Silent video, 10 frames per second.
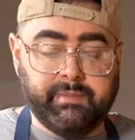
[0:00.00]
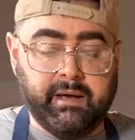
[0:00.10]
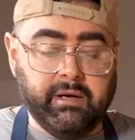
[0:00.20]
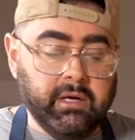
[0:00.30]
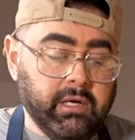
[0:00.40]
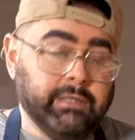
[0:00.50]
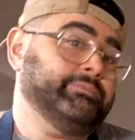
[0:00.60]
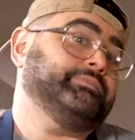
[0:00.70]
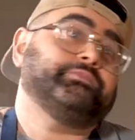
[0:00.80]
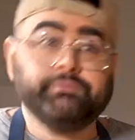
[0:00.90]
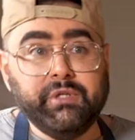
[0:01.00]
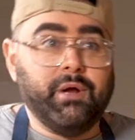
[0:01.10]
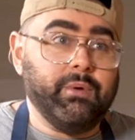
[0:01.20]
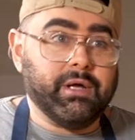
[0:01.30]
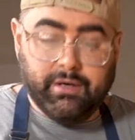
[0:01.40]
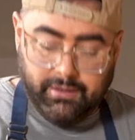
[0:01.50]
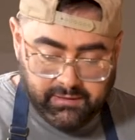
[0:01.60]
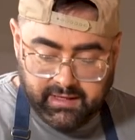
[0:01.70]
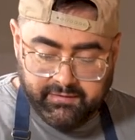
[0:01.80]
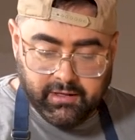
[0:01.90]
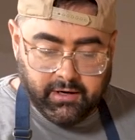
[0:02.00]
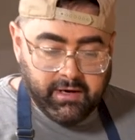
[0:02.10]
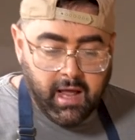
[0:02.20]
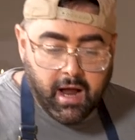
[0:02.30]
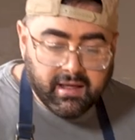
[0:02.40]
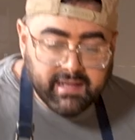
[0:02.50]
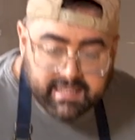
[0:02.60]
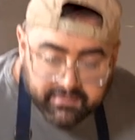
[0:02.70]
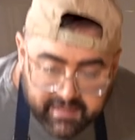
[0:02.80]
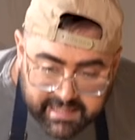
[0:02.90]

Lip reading: but you know what, girl? Live and learn. All right, let's give it a